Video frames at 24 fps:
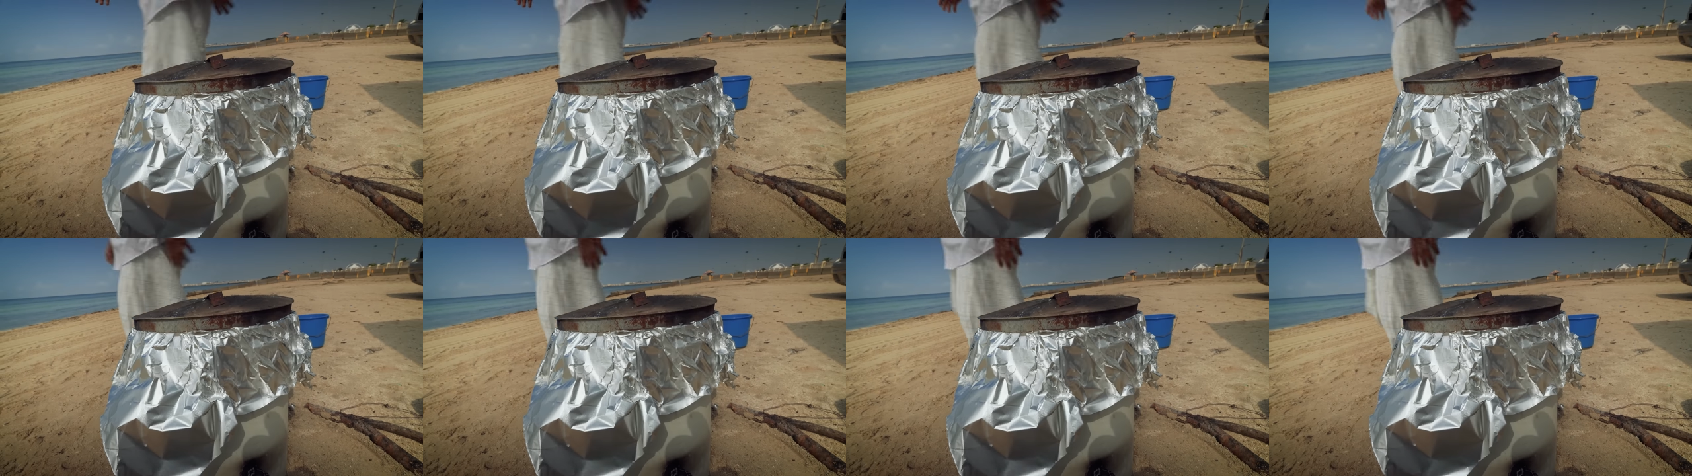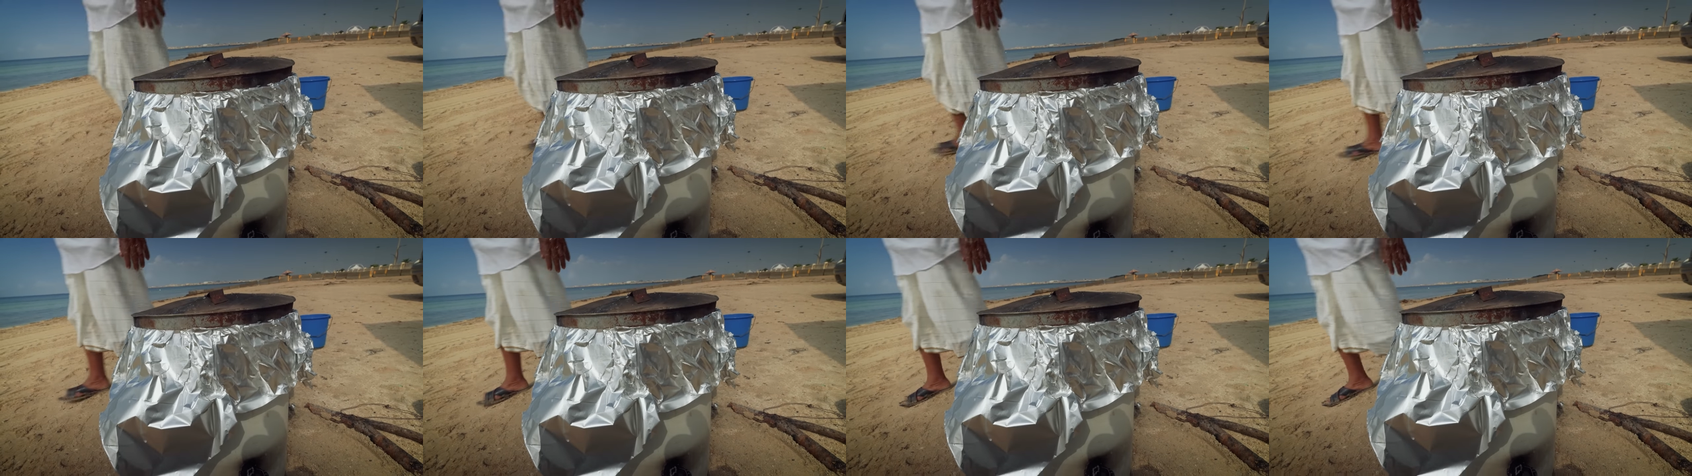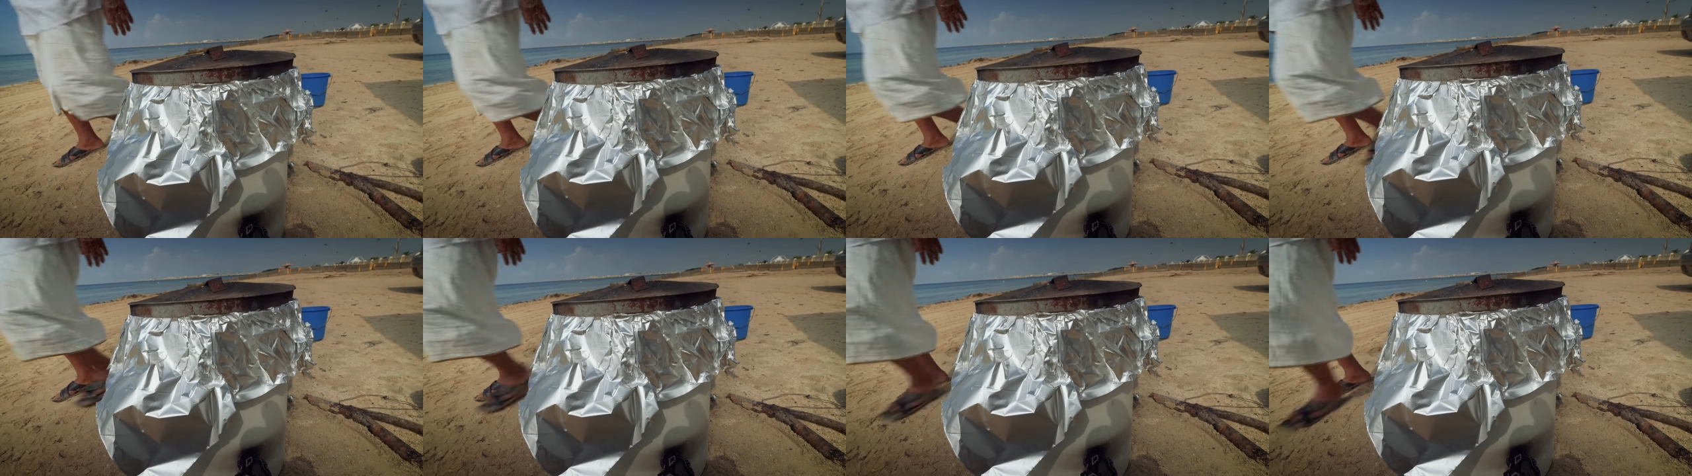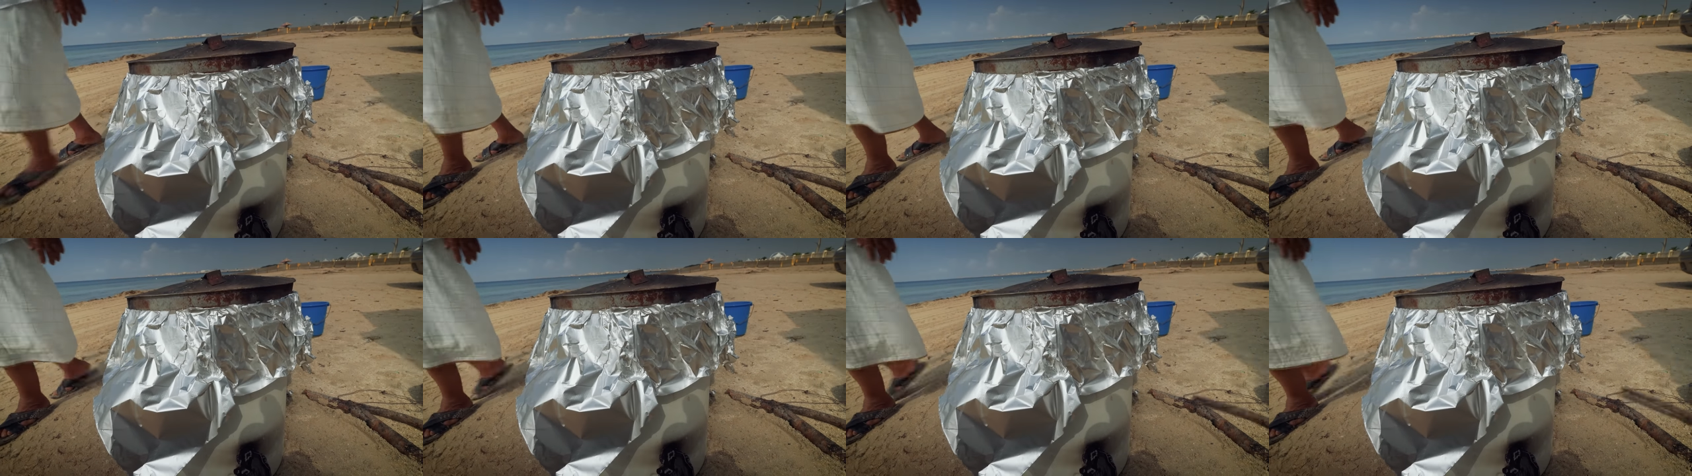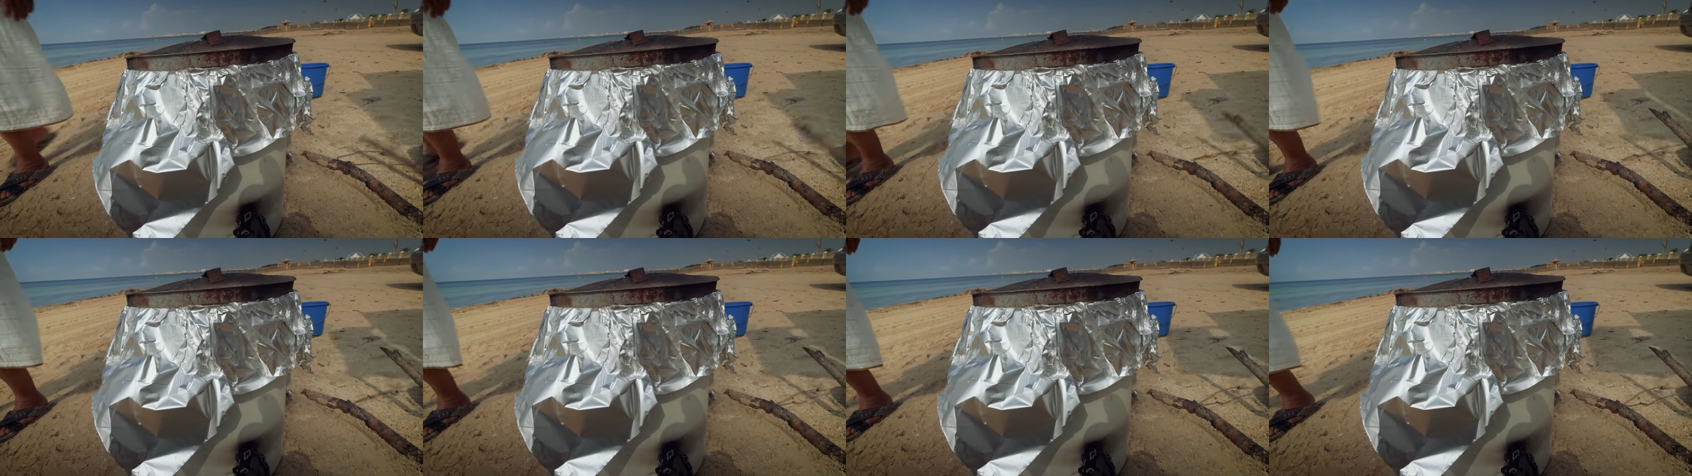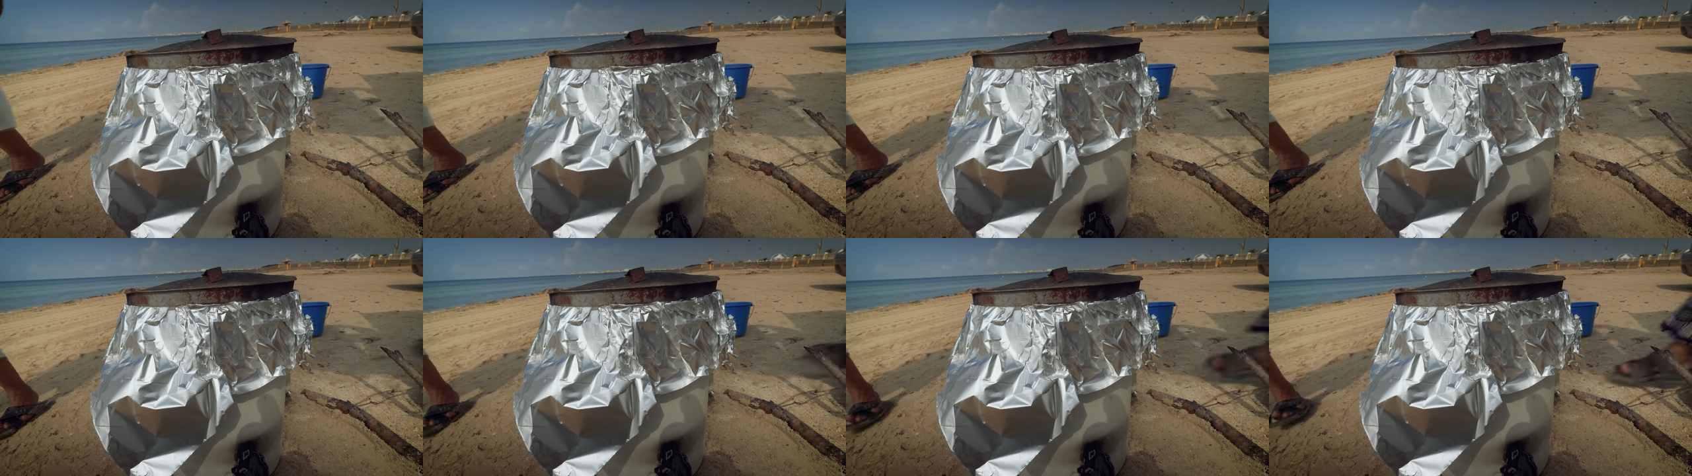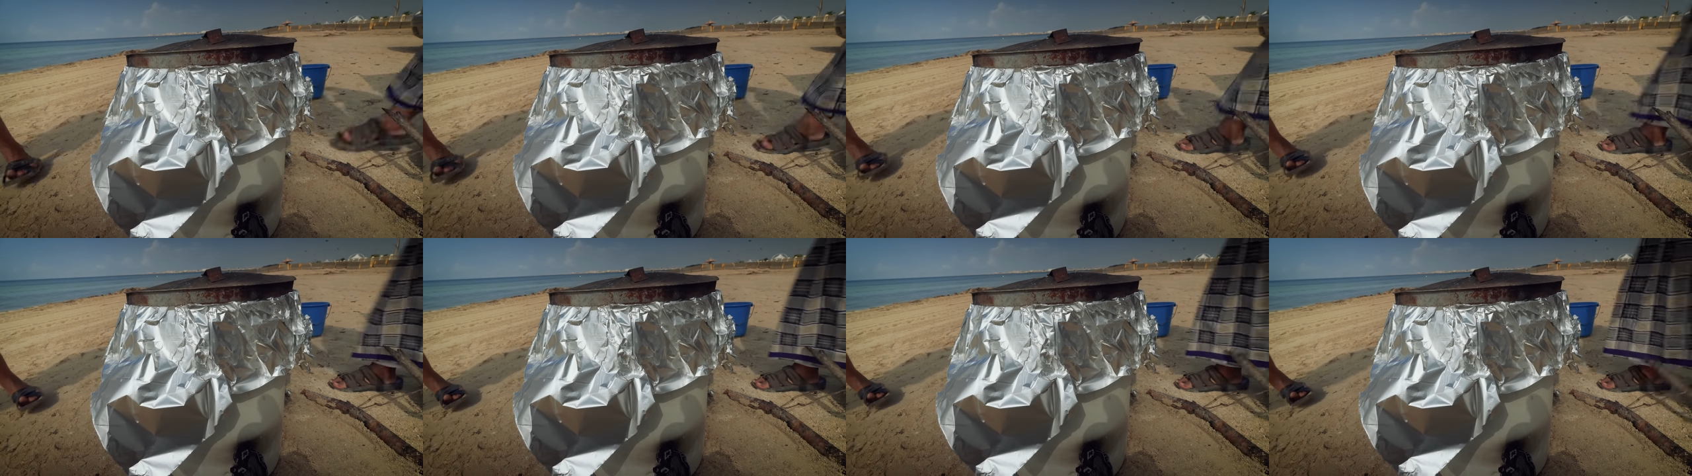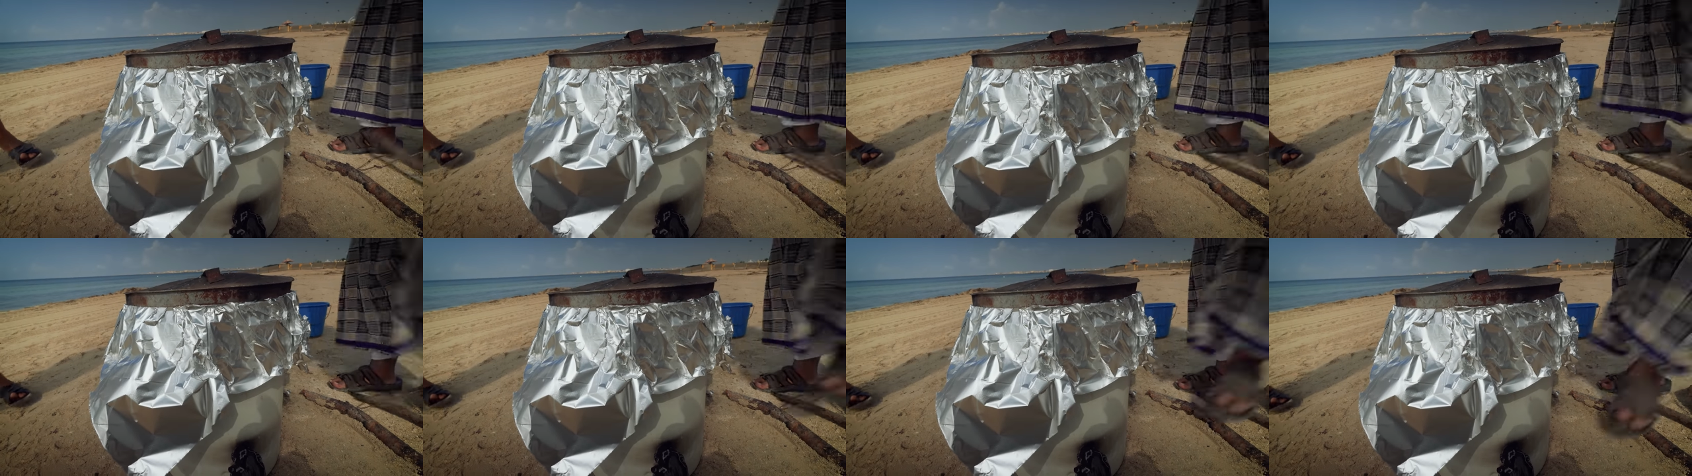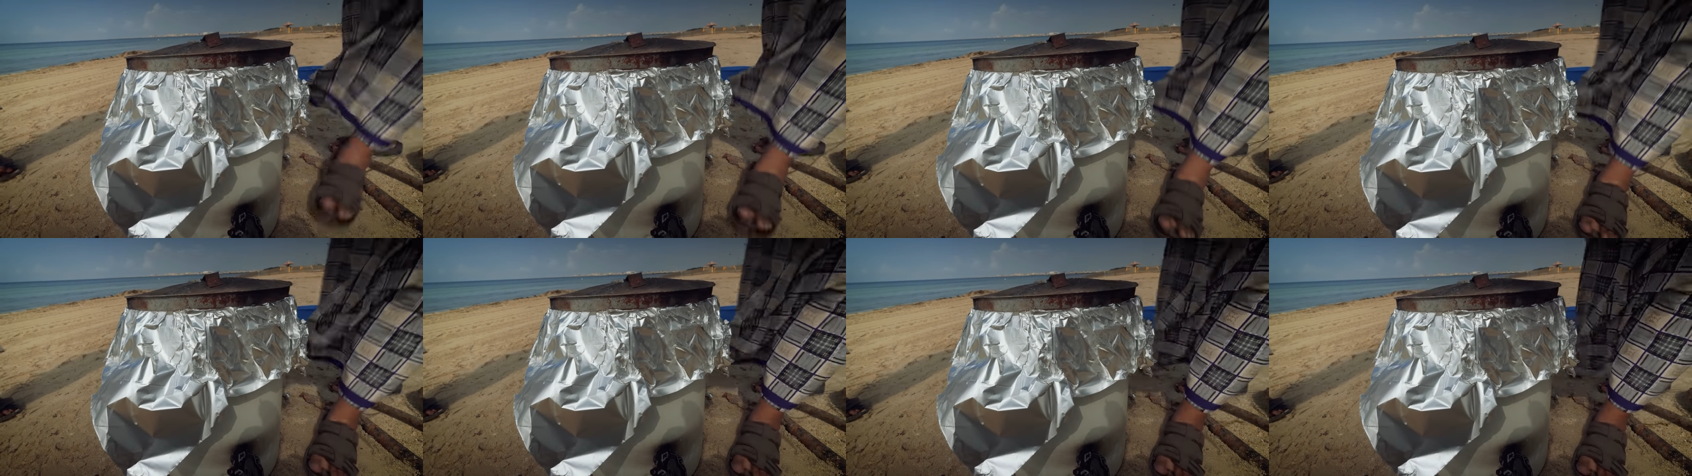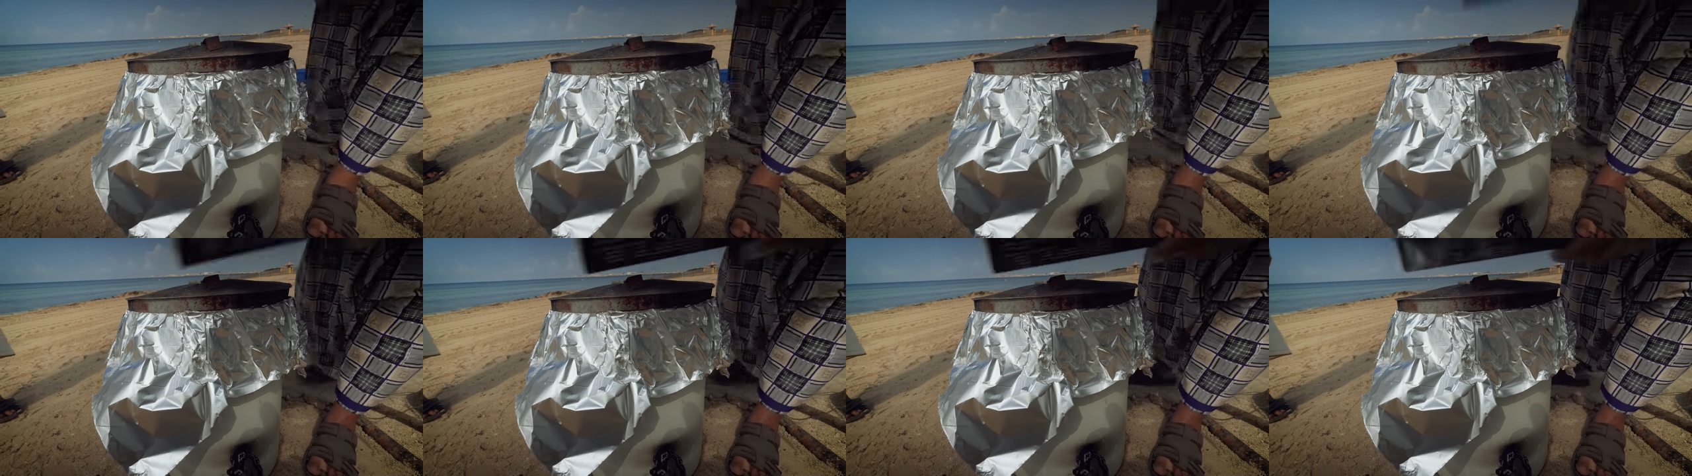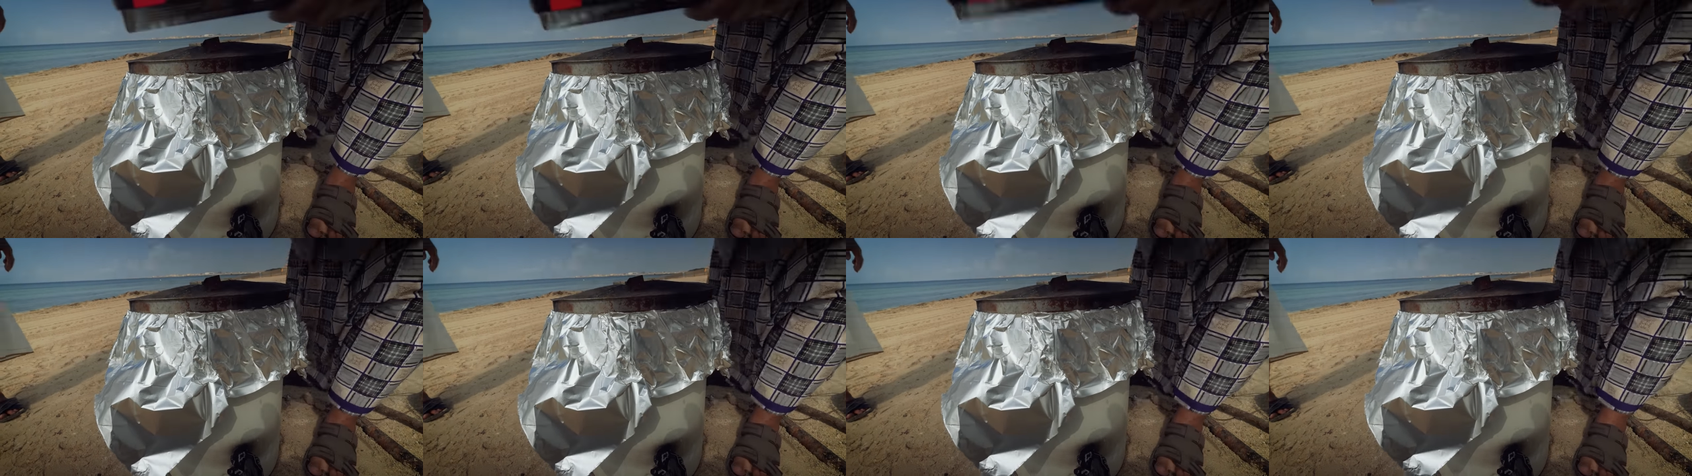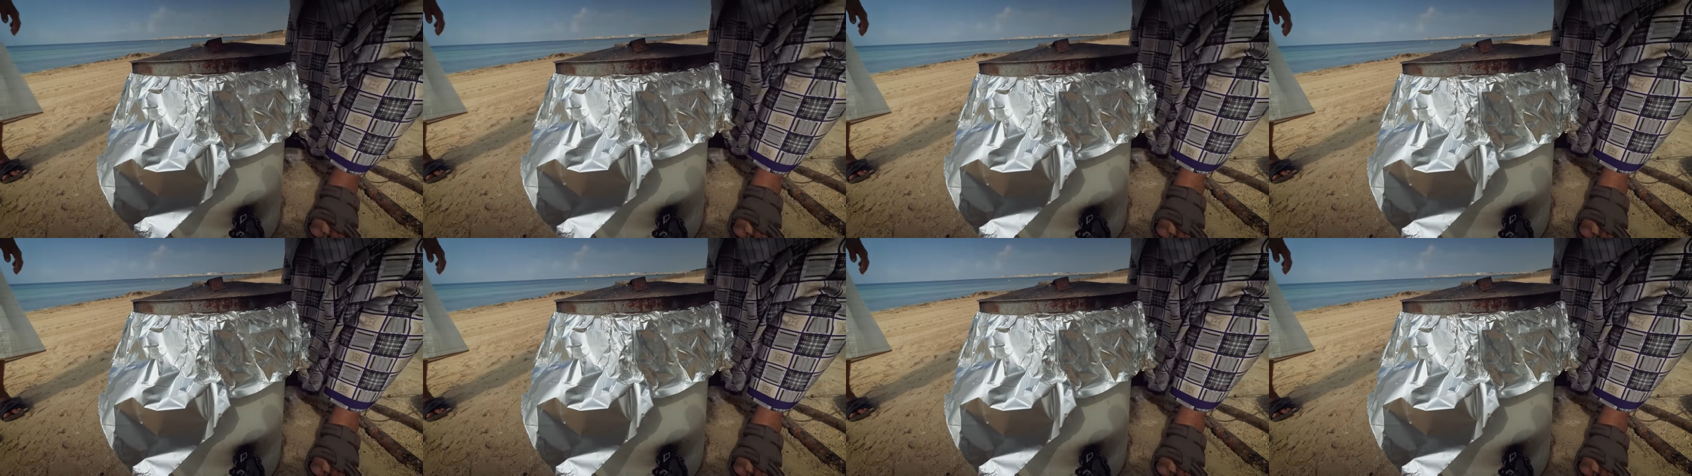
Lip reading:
(no speaker visible)